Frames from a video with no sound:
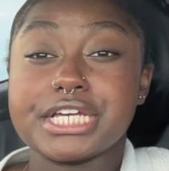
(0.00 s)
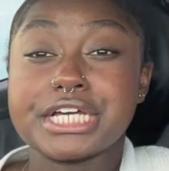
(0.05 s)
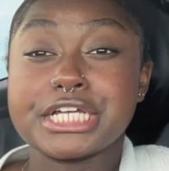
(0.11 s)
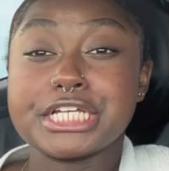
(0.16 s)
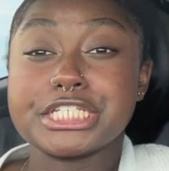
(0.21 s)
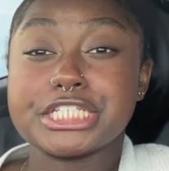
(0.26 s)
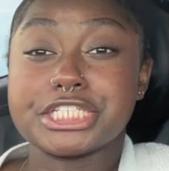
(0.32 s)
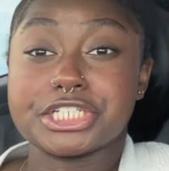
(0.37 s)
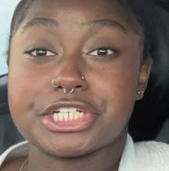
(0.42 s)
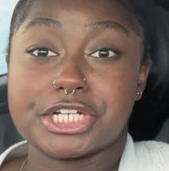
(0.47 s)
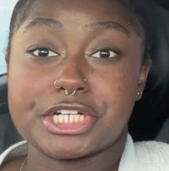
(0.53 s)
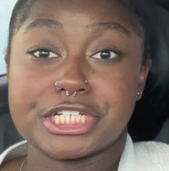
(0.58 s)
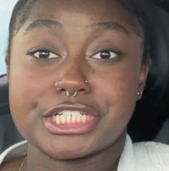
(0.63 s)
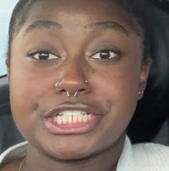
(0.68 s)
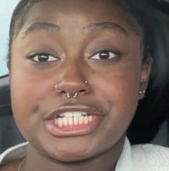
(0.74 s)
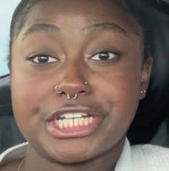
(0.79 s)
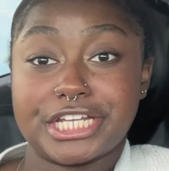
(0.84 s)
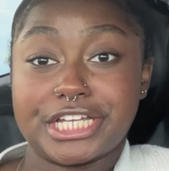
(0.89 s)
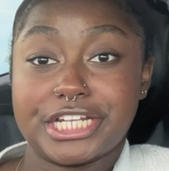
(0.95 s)
got jerk
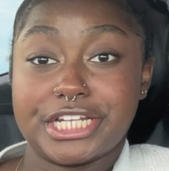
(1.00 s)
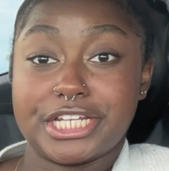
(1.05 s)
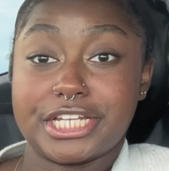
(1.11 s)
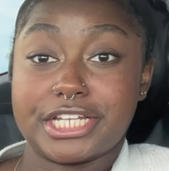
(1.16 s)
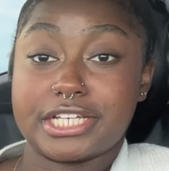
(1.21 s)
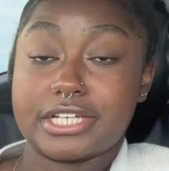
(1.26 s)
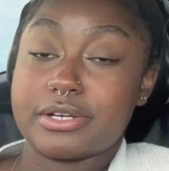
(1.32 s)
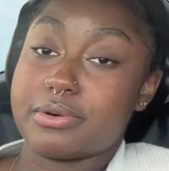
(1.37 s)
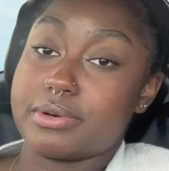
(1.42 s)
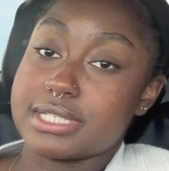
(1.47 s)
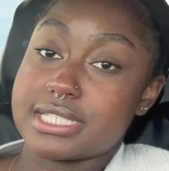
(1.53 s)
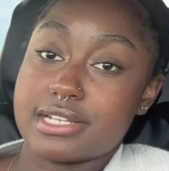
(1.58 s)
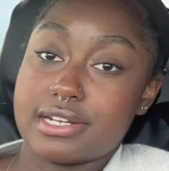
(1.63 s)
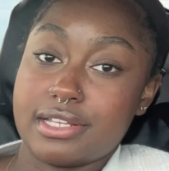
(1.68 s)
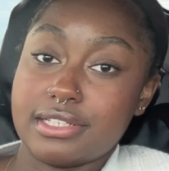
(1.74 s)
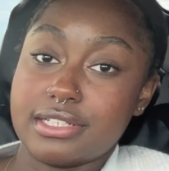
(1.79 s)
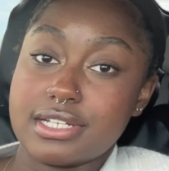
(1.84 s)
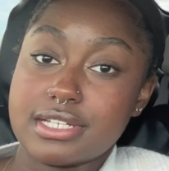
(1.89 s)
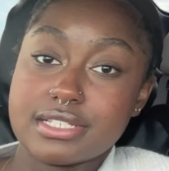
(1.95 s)
chicken
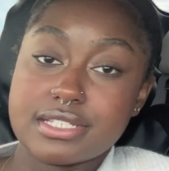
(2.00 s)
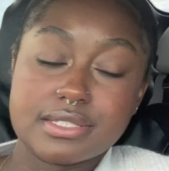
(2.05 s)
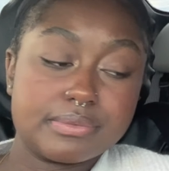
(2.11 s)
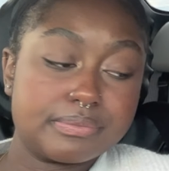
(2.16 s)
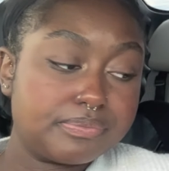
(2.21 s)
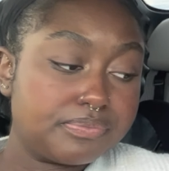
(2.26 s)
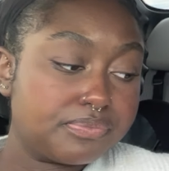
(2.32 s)
quesadillas